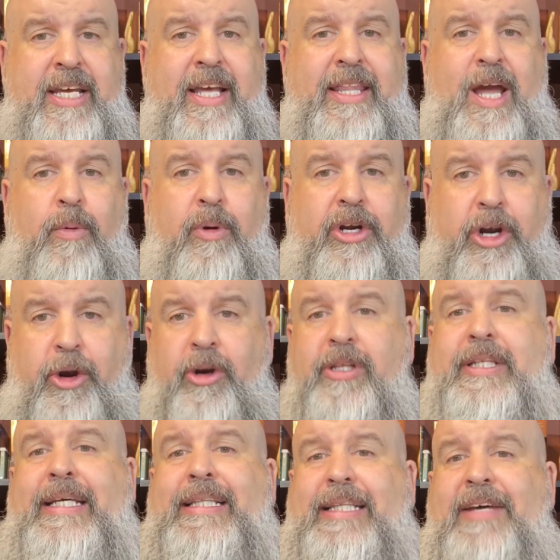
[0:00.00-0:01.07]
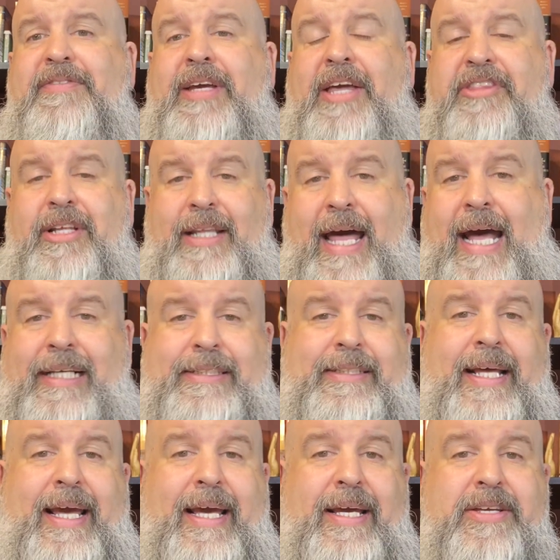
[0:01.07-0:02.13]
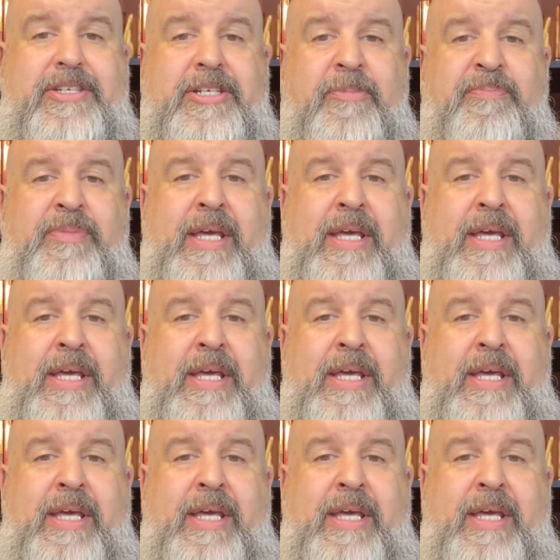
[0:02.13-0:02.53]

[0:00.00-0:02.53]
that we're currently living in the last days.